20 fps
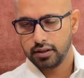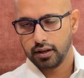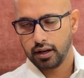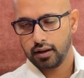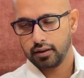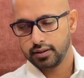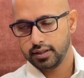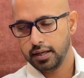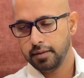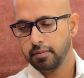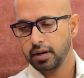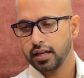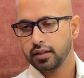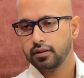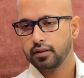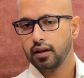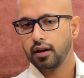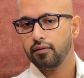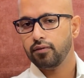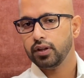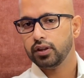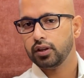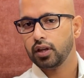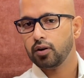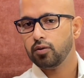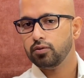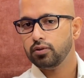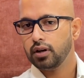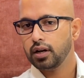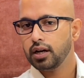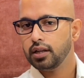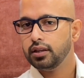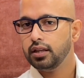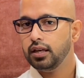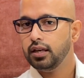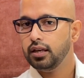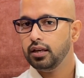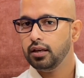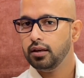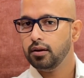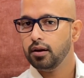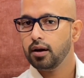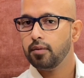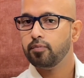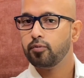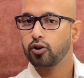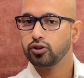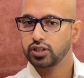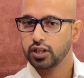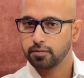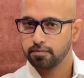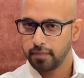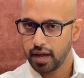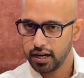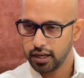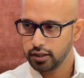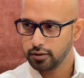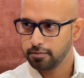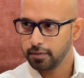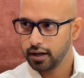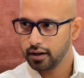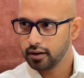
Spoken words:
seamless without the project management.